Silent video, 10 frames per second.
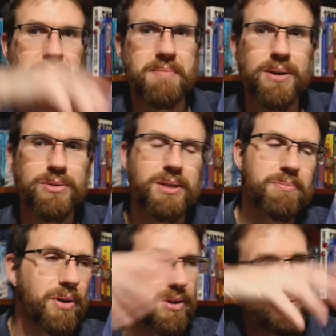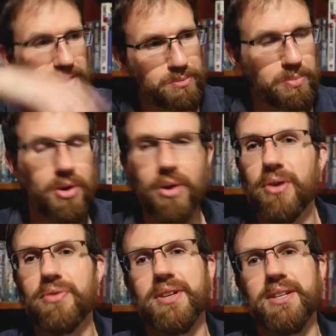melting pot of this
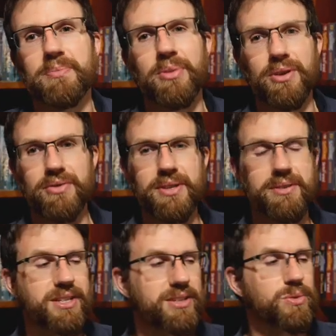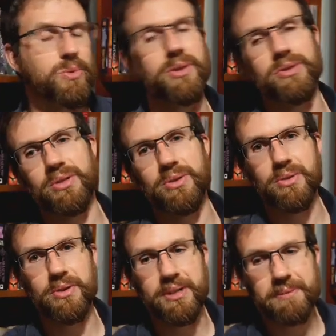perfect Discworld
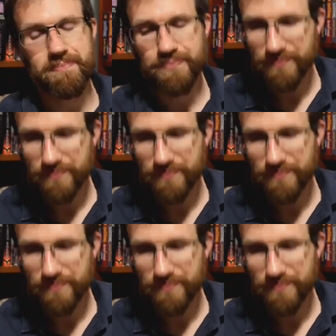story.